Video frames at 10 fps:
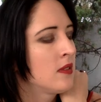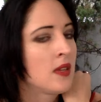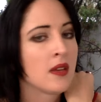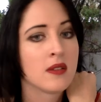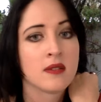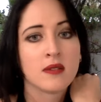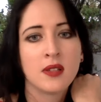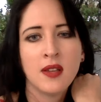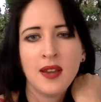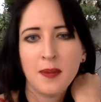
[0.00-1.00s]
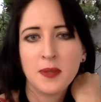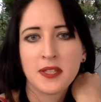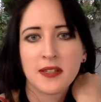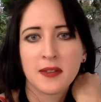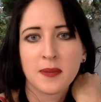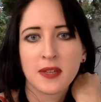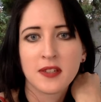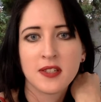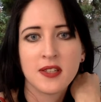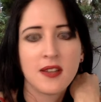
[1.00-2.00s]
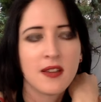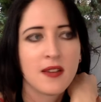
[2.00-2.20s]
A lot happened to him, actually.